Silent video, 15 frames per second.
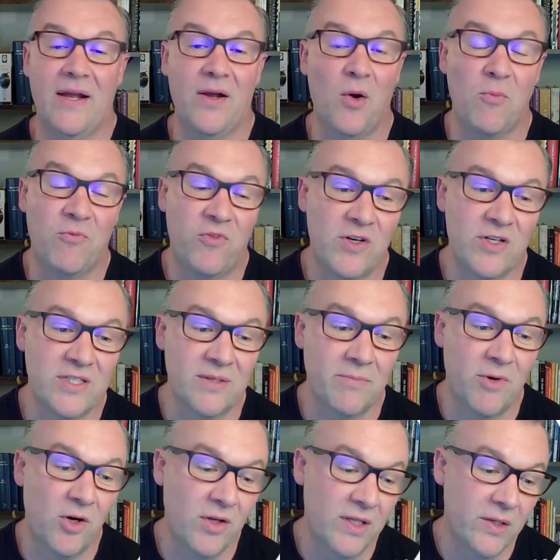hope for some
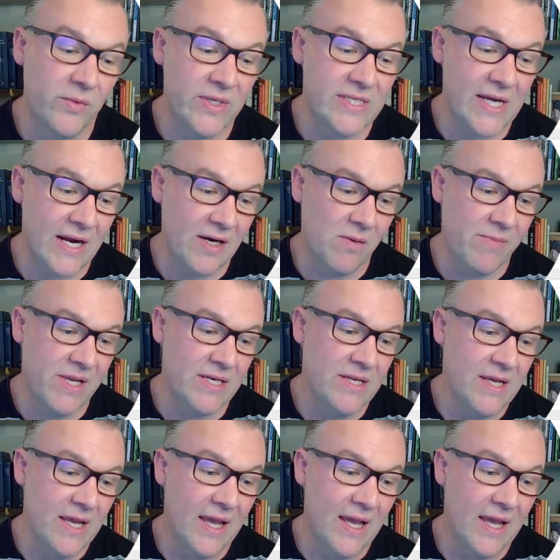early retirement.